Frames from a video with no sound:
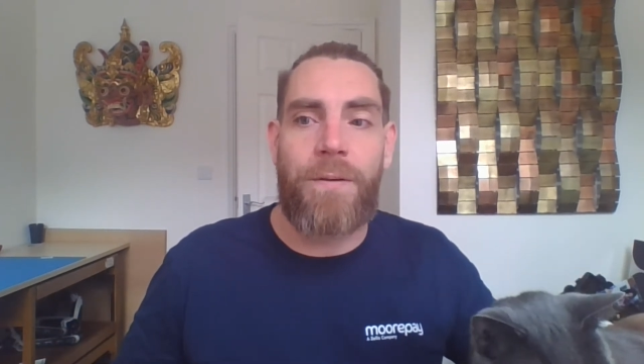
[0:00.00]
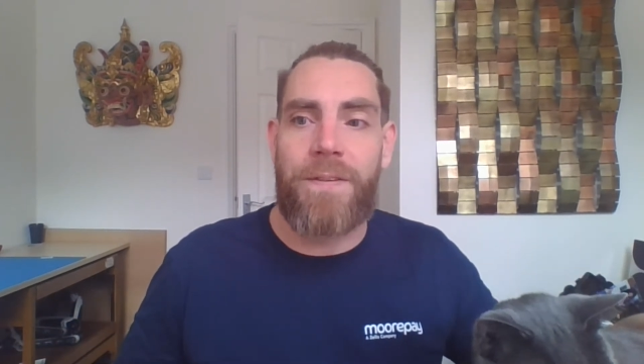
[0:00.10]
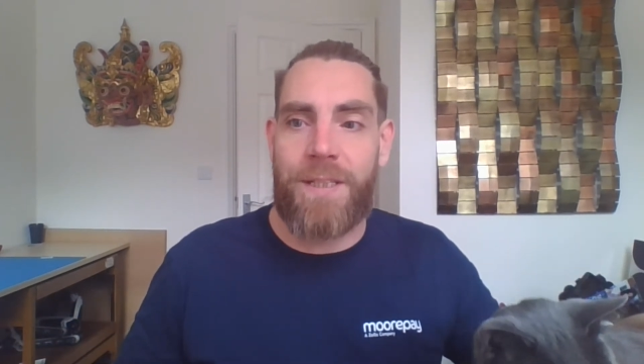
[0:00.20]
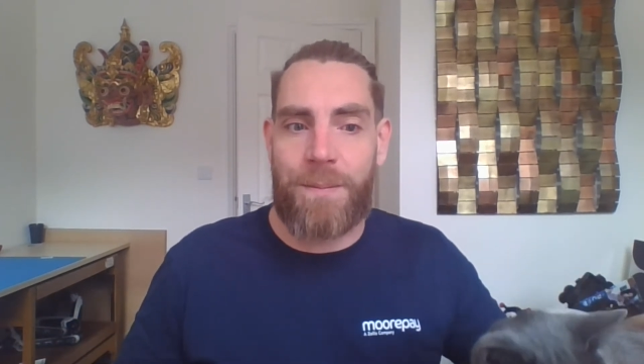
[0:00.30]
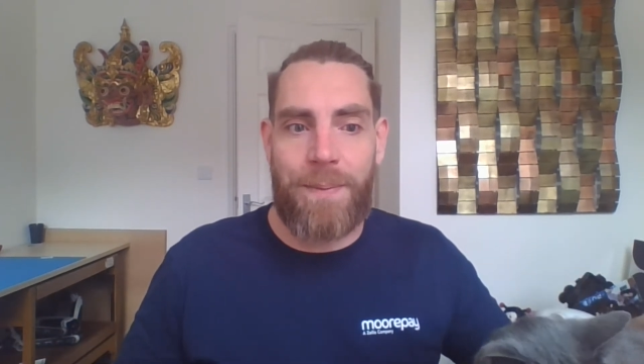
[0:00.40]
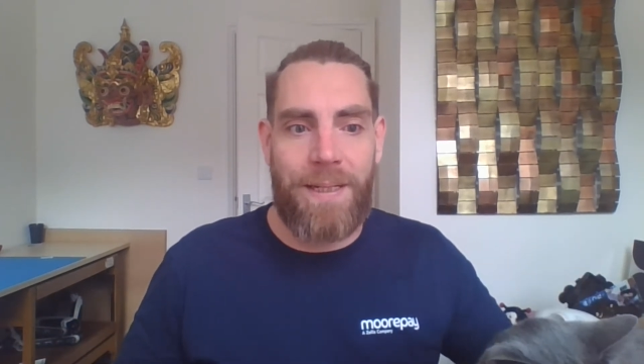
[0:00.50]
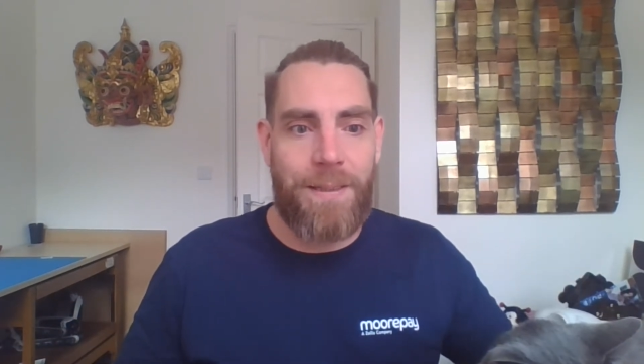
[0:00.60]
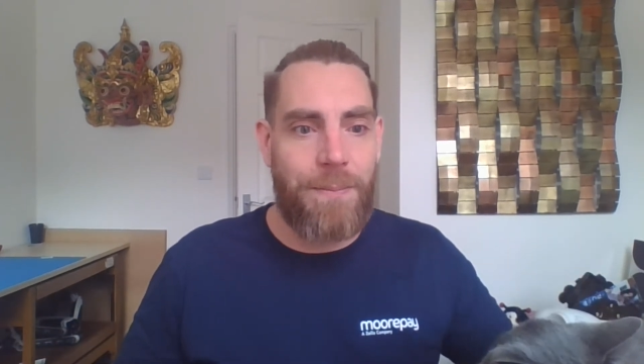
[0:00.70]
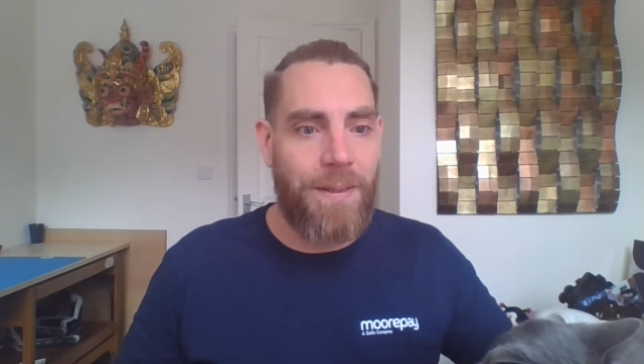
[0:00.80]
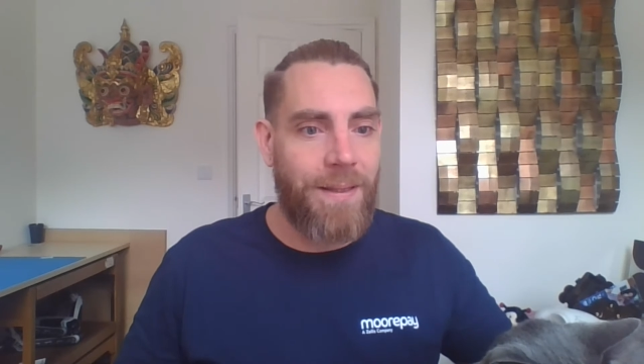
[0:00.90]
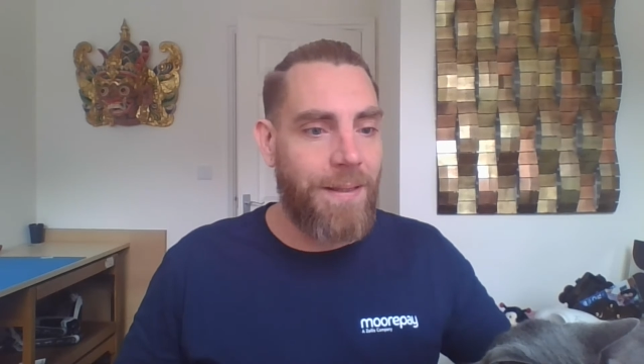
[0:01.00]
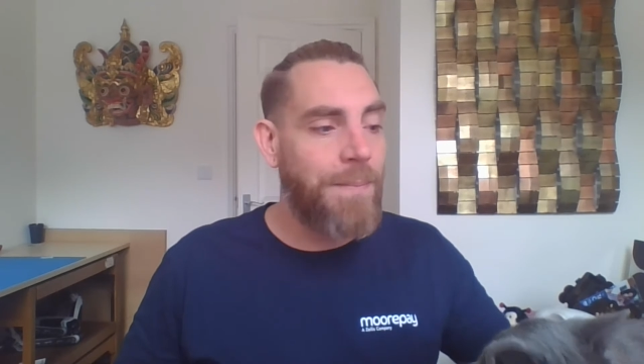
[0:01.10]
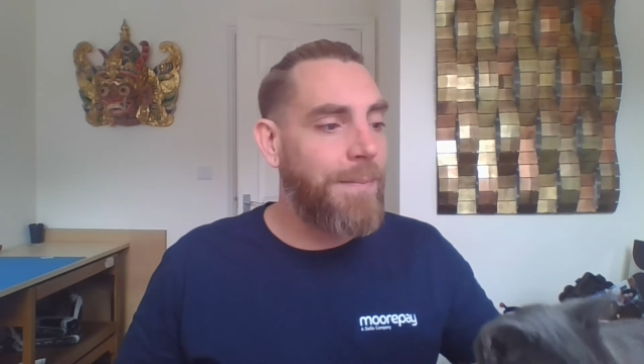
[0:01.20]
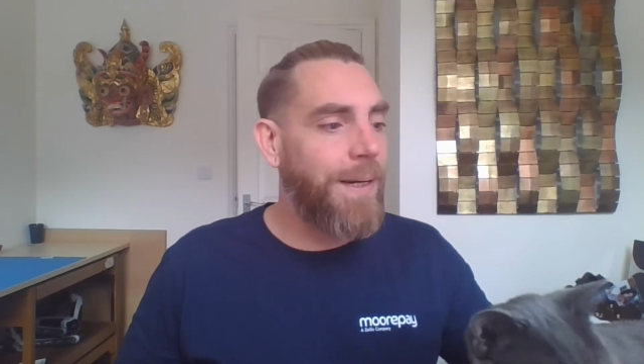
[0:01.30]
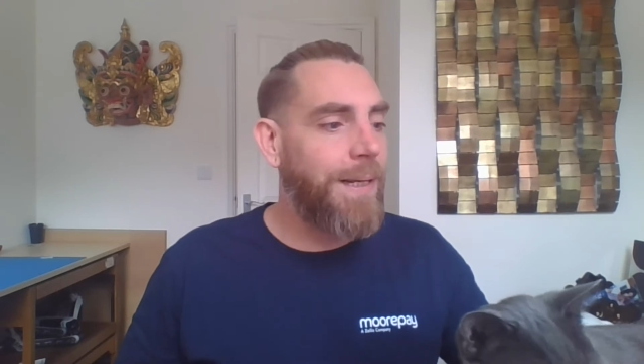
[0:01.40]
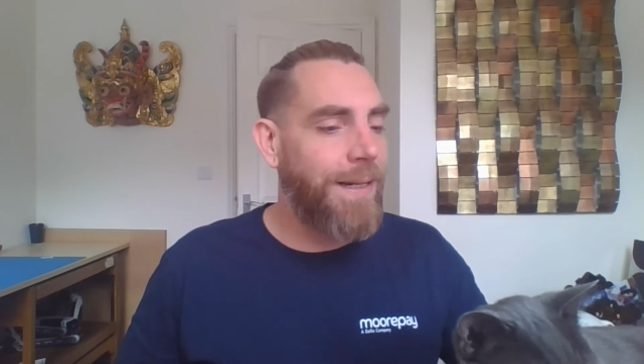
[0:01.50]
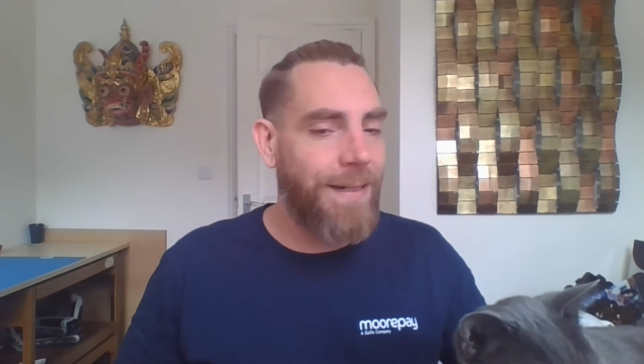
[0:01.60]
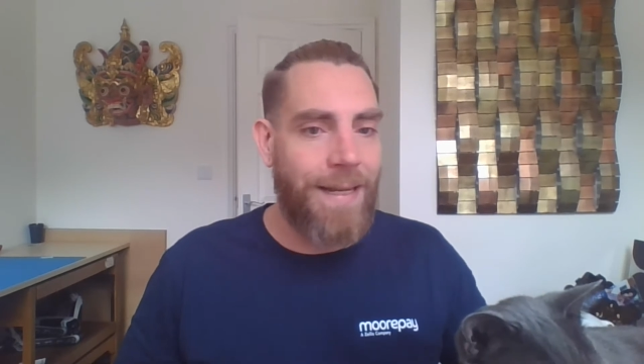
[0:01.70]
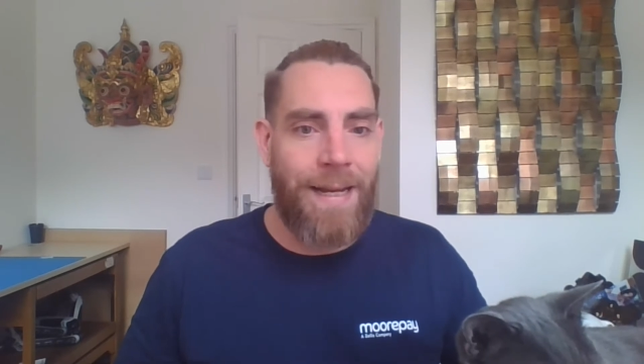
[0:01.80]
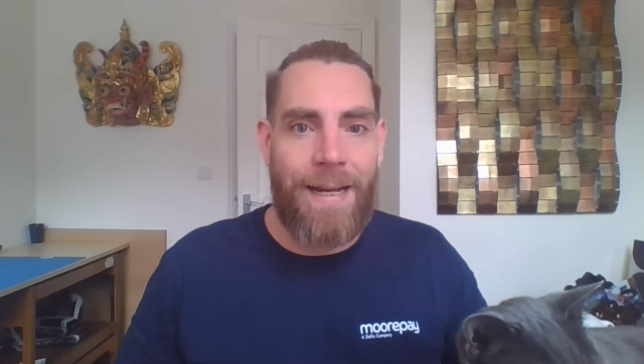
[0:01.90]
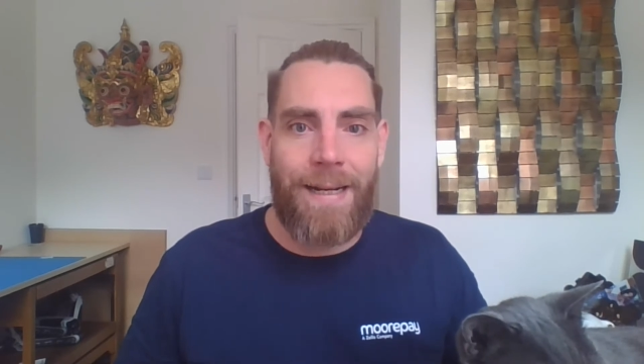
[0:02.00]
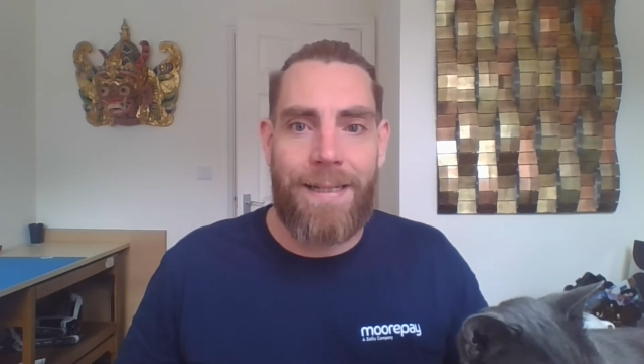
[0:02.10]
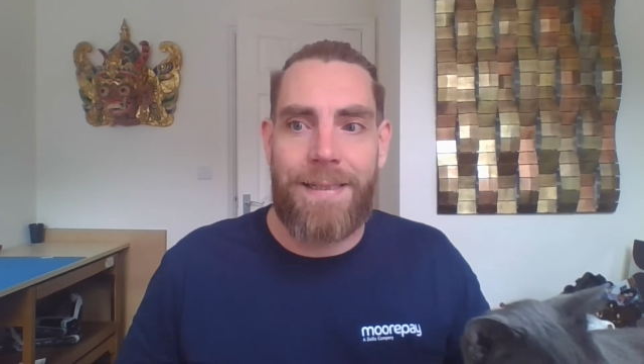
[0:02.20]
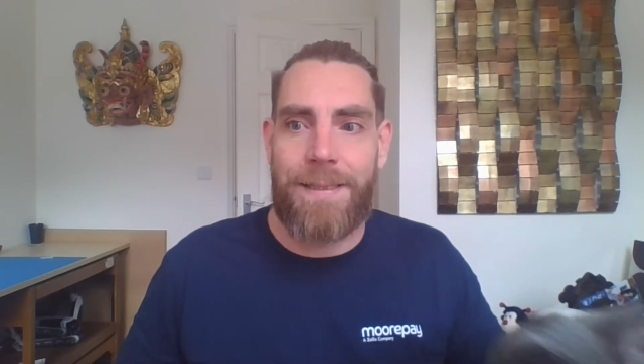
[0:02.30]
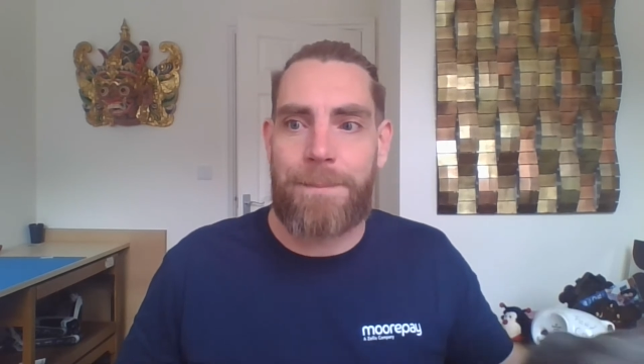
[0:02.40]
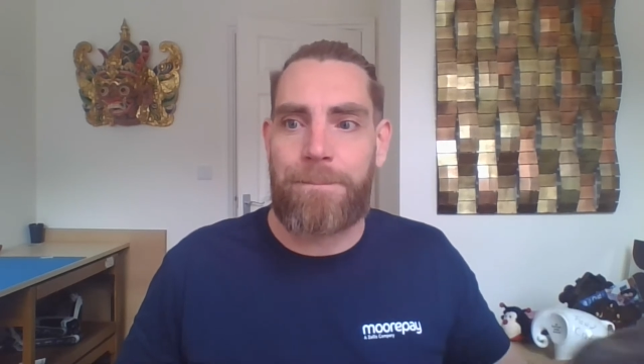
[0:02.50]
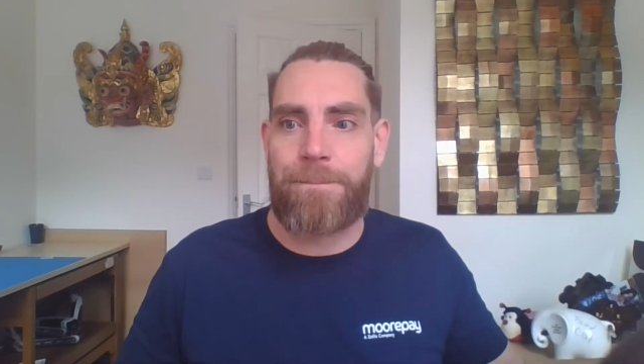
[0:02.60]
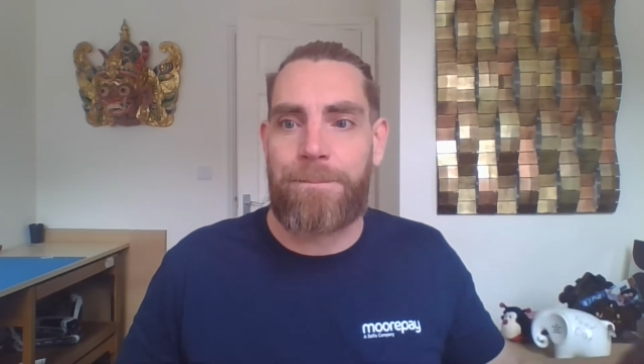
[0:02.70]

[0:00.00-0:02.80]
office space with my little cat hacks.